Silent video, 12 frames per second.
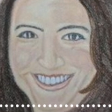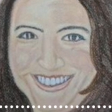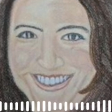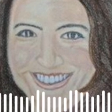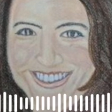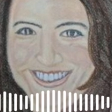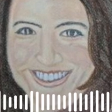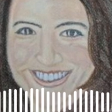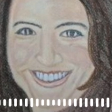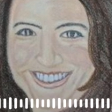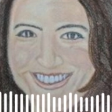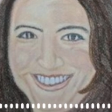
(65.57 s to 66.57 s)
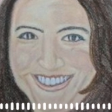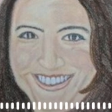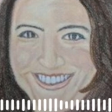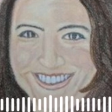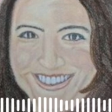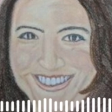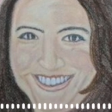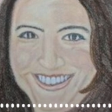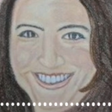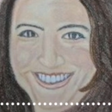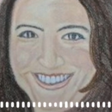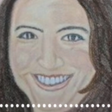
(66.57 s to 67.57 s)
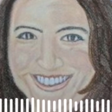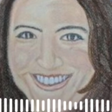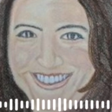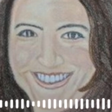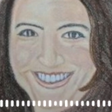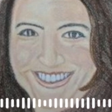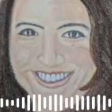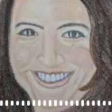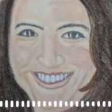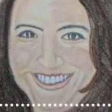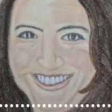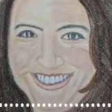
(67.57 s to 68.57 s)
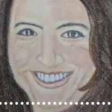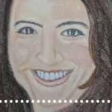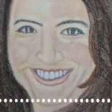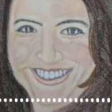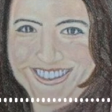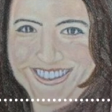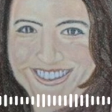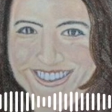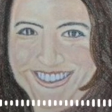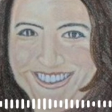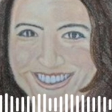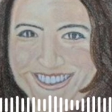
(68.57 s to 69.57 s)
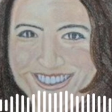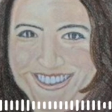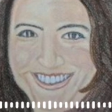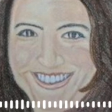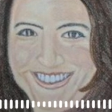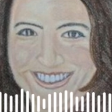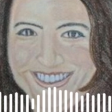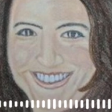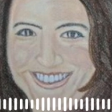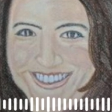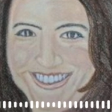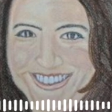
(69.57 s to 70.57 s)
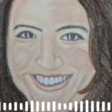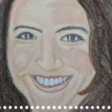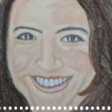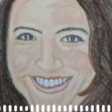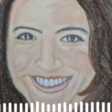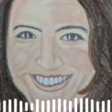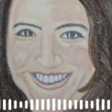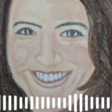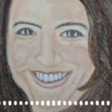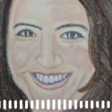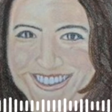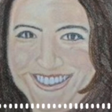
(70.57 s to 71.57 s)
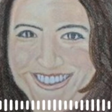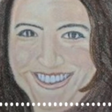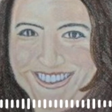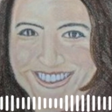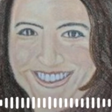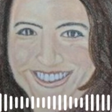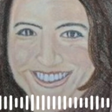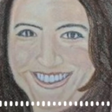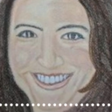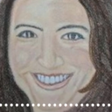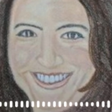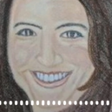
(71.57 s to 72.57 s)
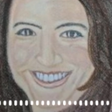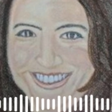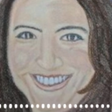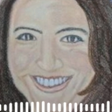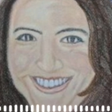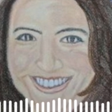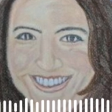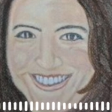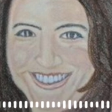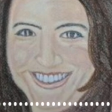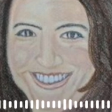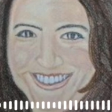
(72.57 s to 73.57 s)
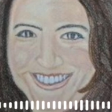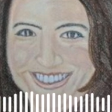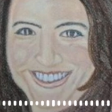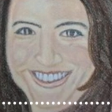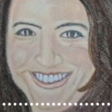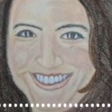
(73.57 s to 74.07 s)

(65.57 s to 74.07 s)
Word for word: We are on episode 21. And for the magical item of the week, we are looking at patchouli, the essential oil.